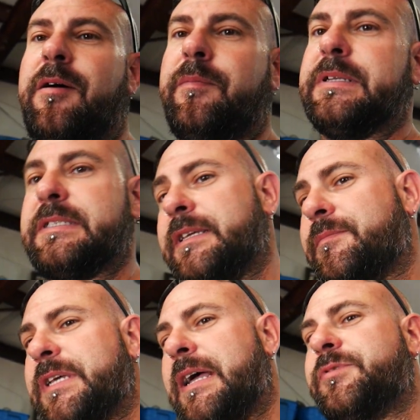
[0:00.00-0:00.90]
but
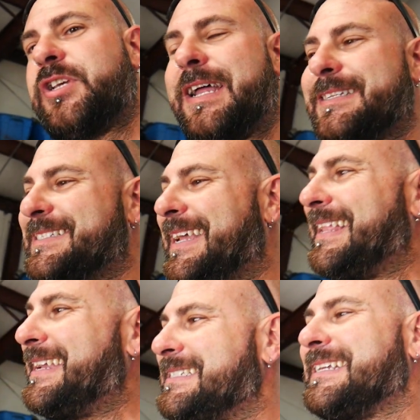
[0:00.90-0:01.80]
sometimes you gotta stay
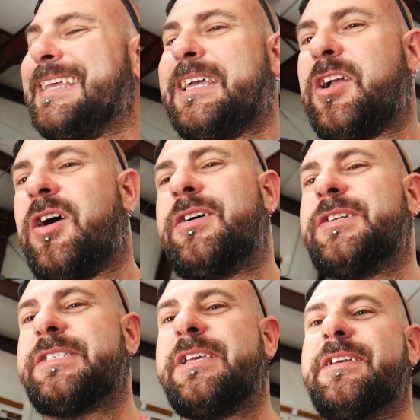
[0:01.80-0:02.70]
late to get
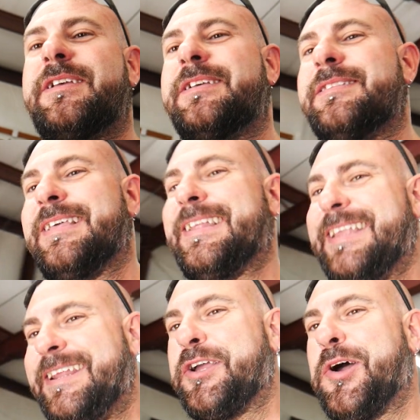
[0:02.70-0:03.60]
cars that
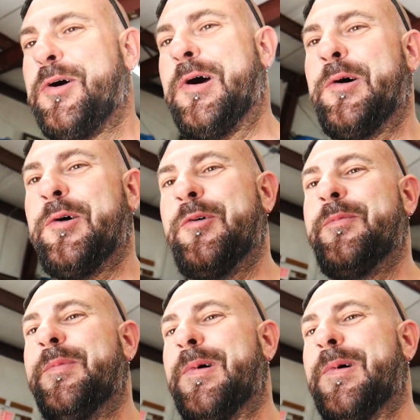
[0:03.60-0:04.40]
need to go home.